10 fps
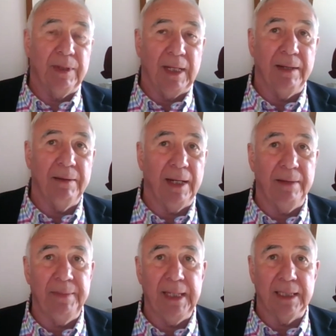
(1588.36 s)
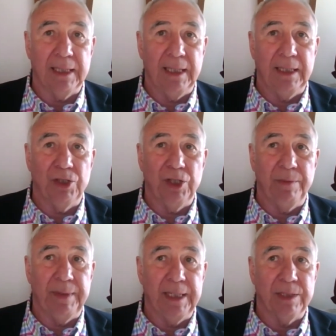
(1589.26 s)
I meet the
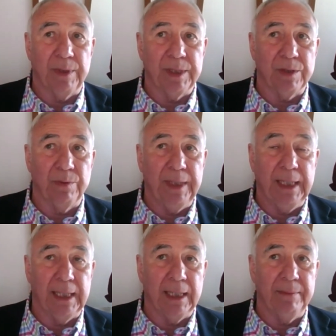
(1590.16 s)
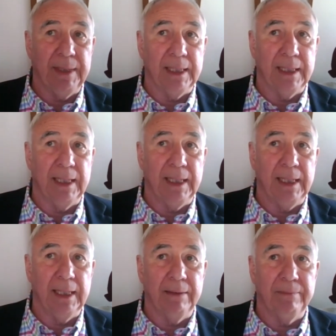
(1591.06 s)
GPs once a week, I meet
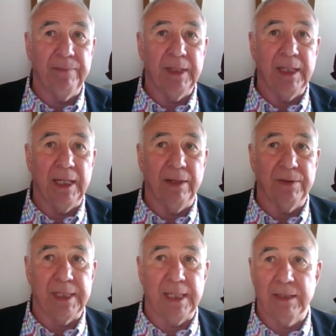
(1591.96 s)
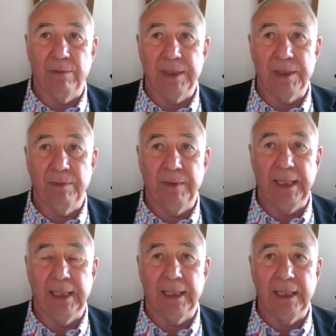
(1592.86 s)
the health sector once a
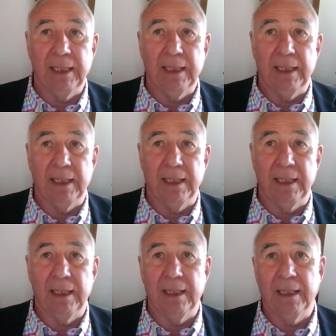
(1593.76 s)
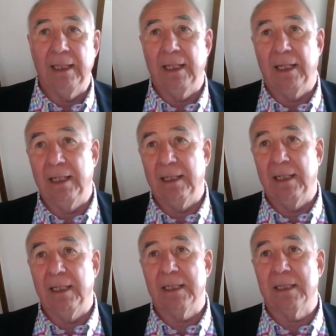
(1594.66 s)
week, I
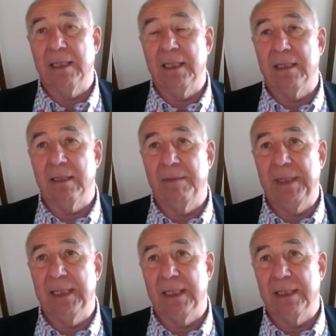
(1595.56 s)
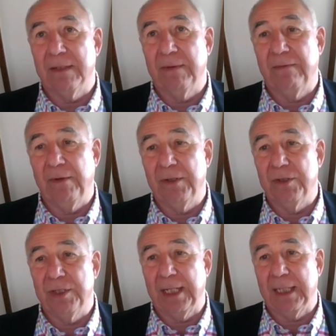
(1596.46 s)
listen into the meetings of the
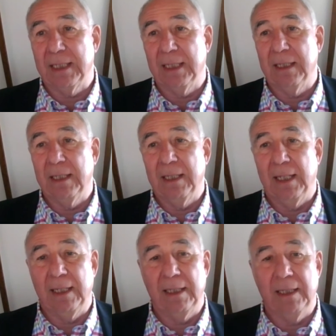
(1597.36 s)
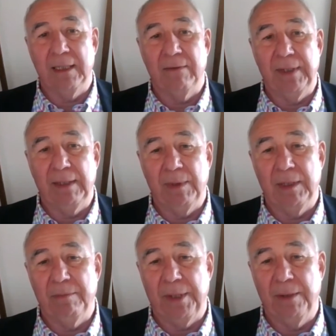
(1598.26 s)
voluntary sector and intervene when
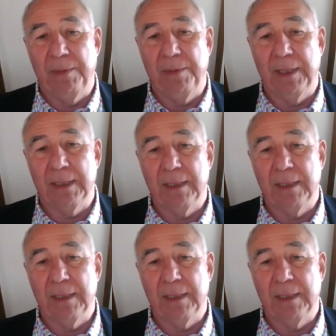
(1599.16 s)
appropriate.